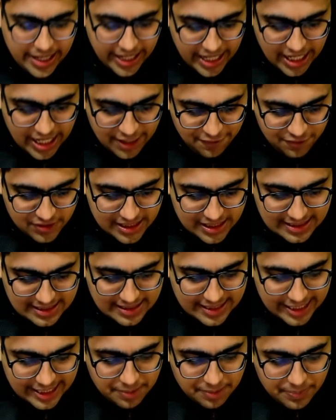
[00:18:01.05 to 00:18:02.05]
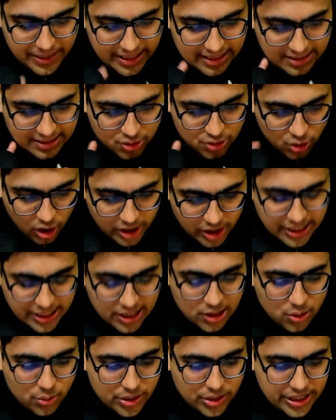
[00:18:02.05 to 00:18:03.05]
If this statement is not
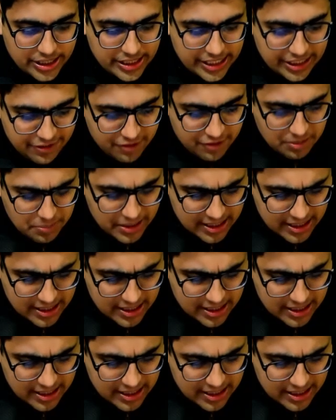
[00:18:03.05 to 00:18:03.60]
included, it will be